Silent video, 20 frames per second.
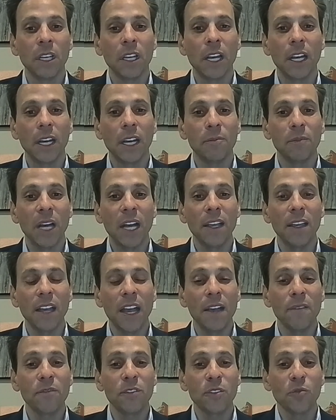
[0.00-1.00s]

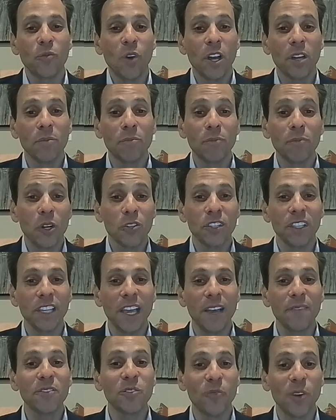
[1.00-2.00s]
I've swung
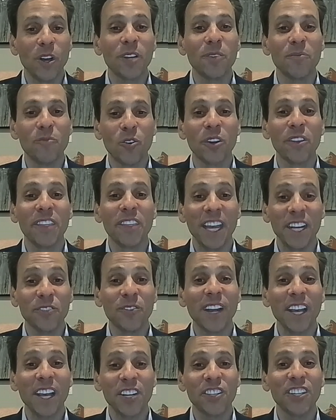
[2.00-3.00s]
more in that
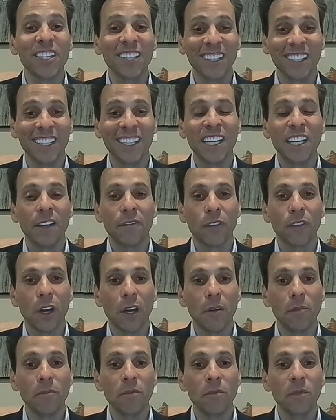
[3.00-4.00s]
direction
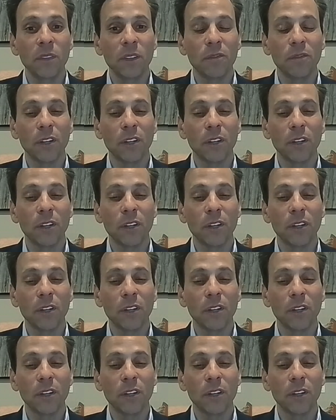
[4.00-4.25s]
from